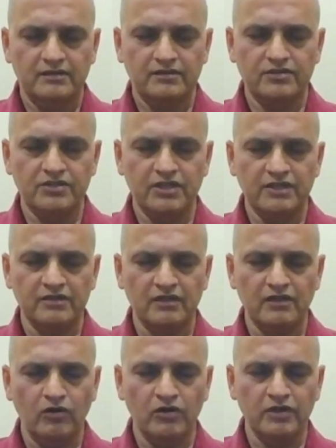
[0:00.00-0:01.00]
Gentle,
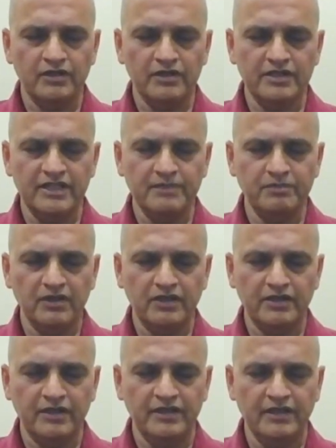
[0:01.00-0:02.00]
longer,
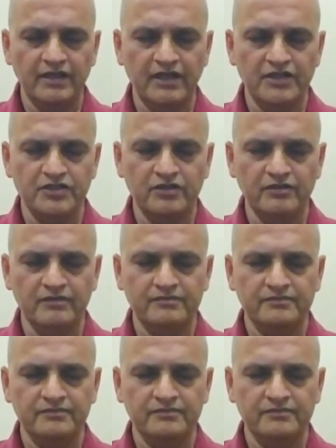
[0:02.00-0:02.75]
deeper inhalation.